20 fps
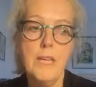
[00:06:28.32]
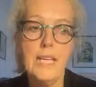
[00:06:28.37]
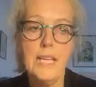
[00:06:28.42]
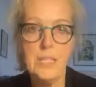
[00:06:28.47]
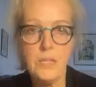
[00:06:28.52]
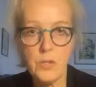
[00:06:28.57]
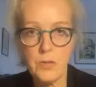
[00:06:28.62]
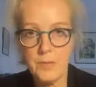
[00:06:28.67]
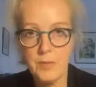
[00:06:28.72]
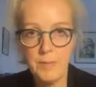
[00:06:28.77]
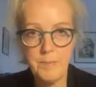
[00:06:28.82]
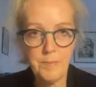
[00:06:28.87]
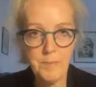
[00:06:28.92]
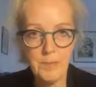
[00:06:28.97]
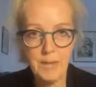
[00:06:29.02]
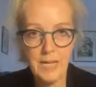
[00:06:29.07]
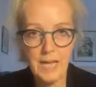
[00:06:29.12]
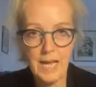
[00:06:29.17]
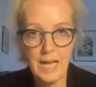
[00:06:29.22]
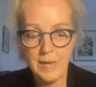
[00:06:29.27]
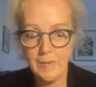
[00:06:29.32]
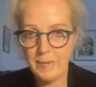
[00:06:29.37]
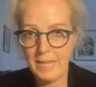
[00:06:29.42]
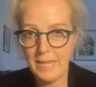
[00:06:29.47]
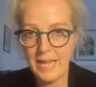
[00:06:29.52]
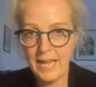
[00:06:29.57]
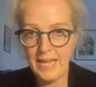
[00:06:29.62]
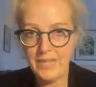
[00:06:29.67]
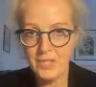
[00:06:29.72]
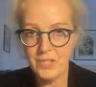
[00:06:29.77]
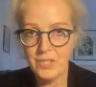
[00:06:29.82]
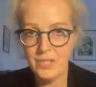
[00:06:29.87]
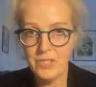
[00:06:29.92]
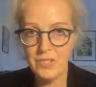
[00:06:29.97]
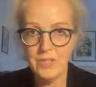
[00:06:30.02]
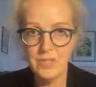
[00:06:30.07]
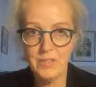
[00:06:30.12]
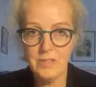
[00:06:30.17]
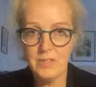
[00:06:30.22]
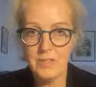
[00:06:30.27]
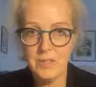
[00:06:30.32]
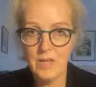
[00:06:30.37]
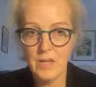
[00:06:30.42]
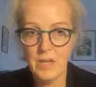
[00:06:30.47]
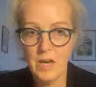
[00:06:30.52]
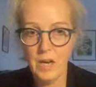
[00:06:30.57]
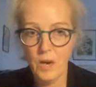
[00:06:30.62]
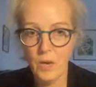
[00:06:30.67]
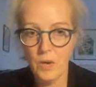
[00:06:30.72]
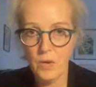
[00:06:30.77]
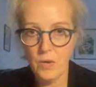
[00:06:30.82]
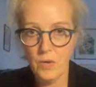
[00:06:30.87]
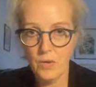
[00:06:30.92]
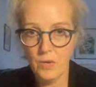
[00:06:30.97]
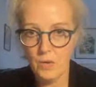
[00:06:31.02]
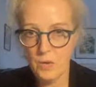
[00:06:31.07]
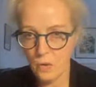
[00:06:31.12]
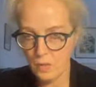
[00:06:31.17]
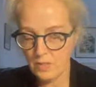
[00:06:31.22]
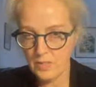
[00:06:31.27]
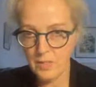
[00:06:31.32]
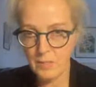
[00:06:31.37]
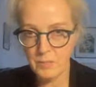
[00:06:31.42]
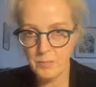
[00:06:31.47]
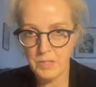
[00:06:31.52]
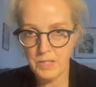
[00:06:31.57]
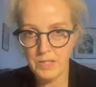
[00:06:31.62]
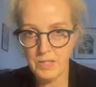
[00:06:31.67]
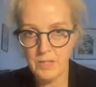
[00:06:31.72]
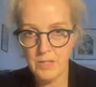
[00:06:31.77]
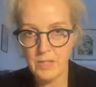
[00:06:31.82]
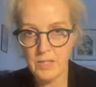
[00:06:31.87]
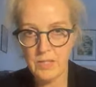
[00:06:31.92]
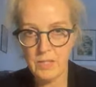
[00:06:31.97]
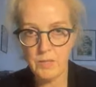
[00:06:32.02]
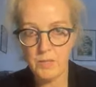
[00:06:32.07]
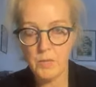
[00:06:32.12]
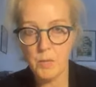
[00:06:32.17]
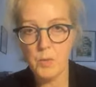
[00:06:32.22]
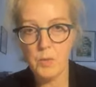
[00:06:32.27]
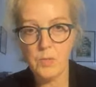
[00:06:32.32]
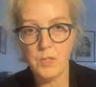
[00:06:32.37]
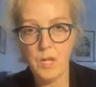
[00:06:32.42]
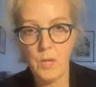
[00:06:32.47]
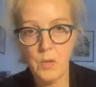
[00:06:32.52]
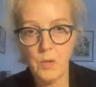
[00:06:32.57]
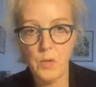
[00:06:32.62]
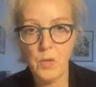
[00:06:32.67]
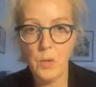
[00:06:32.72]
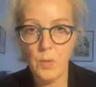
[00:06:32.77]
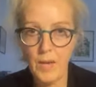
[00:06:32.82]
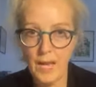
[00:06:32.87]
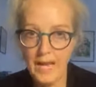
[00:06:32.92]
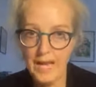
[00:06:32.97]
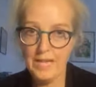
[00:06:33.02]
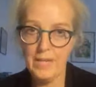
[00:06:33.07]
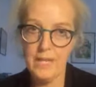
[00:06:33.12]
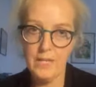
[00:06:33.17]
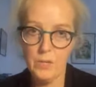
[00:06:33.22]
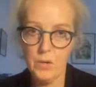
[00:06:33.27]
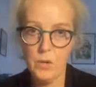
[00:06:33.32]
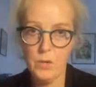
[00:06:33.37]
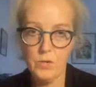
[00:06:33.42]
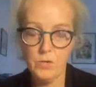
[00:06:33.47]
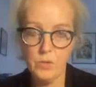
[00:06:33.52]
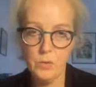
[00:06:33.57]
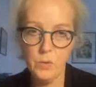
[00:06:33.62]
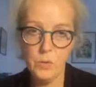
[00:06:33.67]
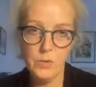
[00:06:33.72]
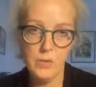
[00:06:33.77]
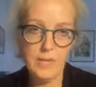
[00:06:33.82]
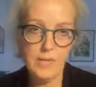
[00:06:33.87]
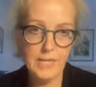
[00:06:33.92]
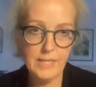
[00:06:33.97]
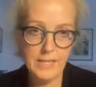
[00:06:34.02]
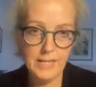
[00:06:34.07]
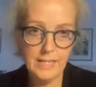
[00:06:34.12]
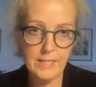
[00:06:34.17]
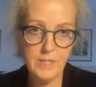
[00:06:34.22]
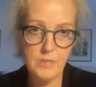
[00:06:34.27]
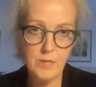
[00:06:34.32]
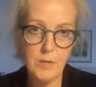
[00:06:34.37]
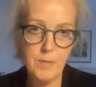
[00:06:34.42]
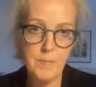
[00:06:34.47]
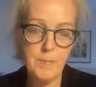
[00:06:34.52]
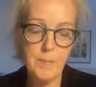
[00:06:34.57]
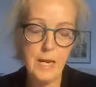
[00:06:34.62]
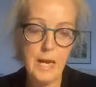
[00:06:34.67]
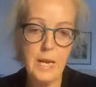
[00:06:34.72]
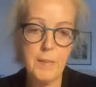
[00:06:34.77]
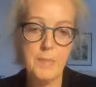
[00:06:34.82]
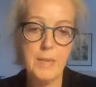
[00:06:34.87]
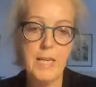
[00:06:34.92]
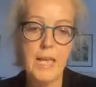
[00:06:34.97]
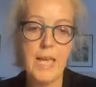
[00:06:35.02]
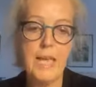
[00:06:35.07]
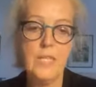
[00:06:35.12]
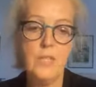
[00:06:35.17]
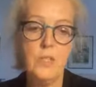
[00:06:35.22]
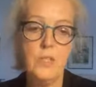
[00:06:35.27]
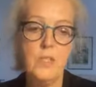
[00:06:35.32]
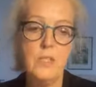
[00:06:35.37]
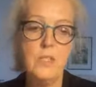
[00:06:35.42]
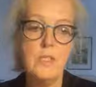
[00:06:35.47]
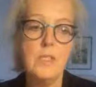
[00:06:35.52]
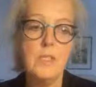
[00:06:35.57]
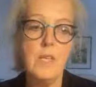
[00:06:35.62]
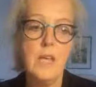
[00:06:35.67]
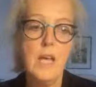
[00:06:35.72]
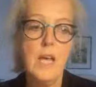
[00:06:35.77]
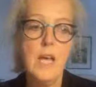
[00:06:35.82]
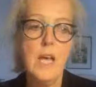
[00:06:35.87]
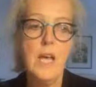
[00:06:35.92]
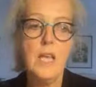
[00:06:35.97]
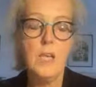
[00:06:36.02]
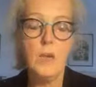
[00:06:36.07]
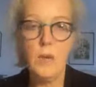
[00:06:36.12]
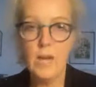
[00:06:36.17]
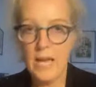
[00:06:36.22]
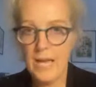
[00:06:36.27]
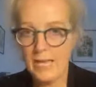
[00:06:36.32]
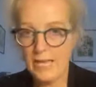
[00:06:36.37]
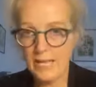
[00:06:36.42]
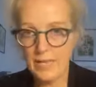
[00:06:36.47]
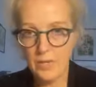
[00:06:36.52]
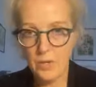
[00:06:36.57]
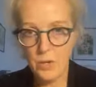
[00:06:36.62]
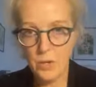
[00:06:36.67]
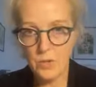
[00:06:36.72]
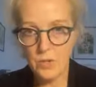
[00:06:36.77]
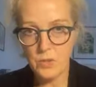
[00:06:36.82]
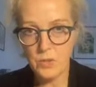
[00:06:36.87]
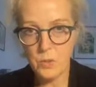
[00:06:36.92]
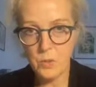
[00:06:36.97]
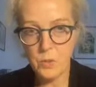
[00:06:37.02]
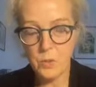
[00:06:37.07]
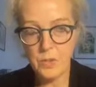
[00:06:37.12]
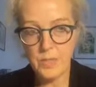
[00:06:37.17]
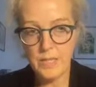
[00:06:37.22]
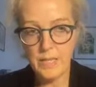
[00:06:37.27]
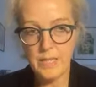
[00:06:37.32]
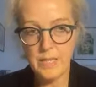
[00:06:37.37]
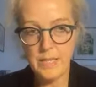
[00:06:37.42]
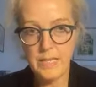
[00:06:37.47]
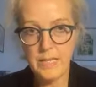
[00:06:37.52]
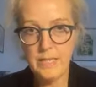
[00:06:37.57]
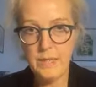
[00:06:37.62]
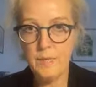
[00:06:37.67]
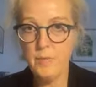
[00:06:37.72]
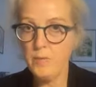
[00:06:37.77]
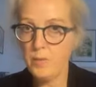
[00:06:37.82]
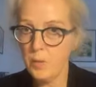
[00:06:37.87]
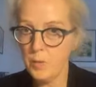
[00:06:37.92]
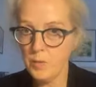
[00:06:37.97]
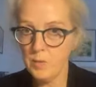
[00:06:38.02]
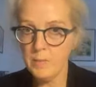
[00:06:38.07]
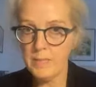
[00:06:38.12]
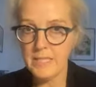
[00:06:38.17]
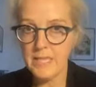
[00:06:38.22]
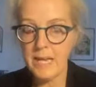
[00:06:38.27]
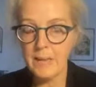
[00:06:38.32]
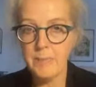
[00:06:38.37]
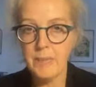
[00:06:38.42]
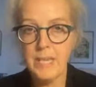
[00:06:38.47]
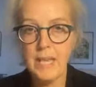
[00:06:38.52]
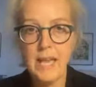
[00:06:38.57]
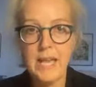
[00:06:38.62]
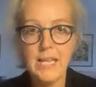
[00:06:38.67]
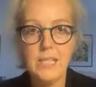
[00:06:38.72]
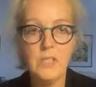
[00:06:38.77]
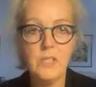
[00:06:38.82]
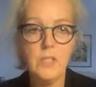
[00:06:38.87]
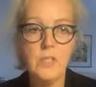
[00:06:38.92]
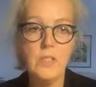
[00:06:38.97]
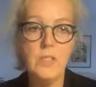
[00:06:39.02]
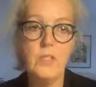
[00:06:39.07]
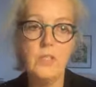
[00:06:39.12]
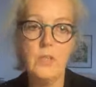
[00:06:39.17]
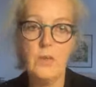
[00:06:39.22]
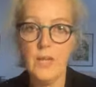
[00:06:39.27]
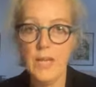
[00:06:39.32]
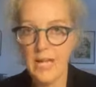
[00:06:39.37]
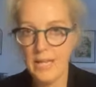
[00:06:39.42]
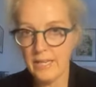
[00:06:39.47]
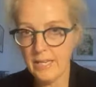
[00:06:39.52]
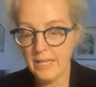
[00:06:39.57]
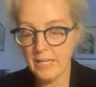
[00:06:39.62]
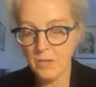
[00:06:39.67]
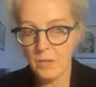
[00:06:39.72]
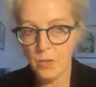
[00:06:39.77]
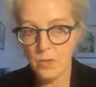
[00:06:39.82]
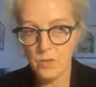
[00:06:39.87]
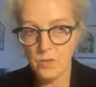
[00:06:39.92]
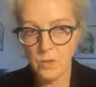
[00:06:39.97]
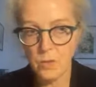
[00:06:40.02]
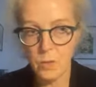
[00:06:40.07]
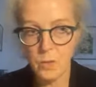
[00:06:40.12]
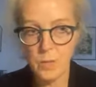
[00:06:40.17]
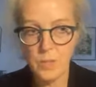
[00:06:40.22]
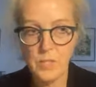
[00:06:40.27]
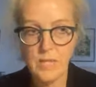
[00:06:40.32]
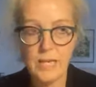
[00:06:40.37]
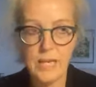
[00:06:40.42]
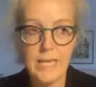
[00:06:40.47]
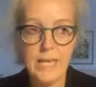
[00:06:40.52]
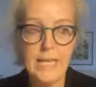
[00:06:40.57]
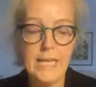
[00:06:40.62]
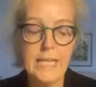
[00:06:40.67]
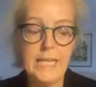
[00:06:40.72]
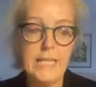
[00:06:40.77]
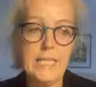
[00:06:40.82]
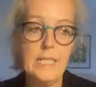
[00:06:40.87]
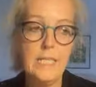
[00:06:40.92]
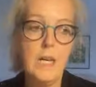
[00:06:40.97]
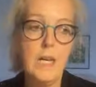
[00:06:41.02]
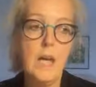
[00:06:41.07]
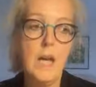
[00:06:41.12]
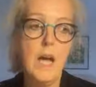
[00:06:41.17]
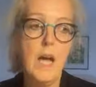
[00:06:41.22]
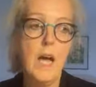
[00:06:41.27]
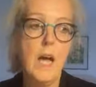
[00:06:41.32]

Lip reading: interim applications are not subject to this rule, so you can get a costs order in interim applications, you can get a costs order in enforcement applications, you can get a costs order in